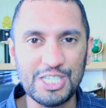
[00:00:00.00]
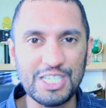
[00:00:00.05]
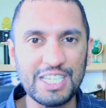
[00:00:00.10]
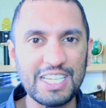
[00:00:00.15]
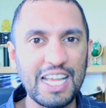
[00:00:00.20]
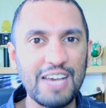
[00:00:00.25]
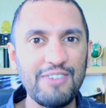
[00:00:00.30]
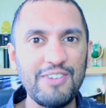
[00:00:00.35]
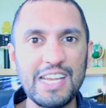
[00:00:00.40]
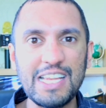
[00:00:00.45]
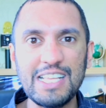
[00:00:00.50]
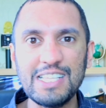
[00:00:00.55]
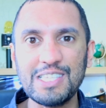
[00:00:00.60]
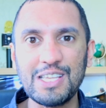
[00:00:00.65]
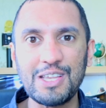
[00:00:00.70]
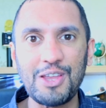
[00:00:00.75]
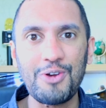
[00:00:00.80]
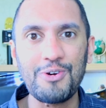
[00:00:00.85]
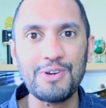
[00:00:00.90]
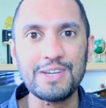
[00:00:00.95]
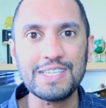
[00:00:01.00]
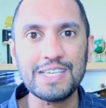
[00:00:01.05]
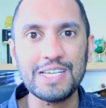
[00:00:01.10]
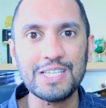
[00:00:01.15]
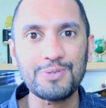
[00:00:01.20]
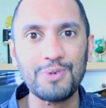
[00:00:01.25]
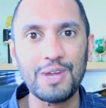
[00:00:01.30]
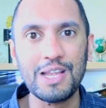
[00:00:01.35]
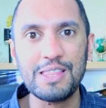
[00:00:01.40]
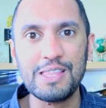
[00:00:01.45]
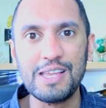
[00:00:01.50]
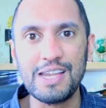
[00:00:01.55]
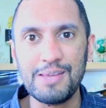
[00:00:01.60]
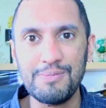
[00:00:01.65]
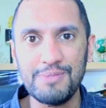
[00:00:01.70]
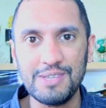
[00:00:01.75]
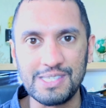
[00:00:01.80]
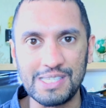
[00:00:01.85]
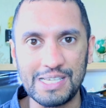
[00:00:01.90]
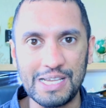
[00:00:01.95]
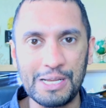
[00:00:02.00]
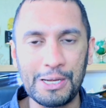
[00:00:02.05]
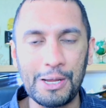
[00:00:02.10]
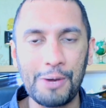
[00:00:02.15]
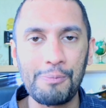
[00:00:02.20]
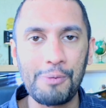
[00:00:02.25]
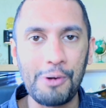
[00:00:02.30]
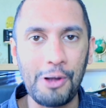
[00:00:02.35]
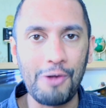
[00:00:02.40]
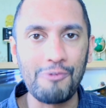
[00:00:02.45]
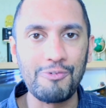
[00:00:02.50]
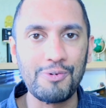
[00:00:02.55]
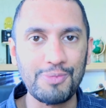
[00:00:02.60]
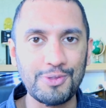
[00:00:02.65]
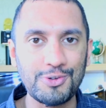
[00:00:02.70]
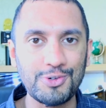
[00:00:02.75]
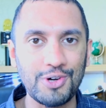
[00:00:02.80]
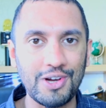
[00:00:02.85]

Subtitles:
she didn't have any security as well in the limousine apart from the